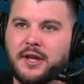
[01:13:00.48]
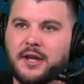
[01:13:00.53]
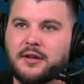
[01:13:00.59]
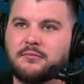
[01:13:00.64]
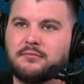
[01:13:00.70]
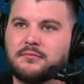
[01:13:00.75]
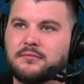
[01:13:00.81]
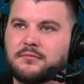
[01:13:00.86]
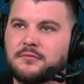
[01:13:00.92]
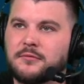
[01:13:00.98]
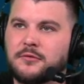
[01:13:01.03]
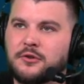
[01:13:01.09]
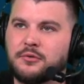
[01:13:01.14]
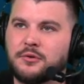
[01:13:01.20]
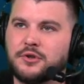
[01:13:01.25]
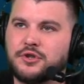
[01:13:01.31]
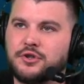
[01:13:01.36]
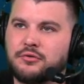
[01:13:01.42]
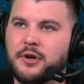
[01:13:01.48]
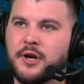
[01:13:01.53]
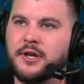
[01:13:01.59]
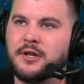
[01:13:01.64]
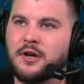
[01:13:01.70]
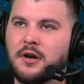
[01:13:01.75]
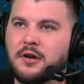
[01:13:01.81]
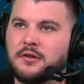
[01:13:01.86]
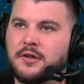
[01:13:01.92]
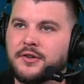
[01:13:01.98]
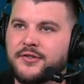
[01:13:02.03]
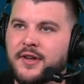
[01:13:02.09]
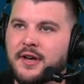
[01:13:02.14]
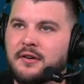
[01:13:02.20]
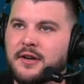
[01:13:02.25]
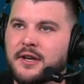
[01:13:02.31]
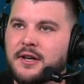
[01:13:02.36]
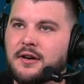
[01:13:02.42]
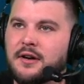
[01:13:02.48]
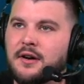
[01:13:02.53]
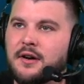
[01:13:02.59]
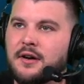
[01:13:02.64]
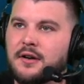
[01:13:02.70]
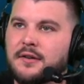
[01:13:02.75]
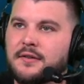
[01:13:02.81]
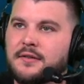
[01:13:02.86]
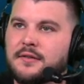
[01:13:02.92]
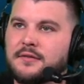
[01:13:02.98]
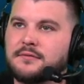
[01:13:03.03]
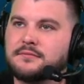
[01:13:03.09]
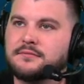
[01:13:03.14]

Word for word: game to a Trae Young-less Atlanta Hawks.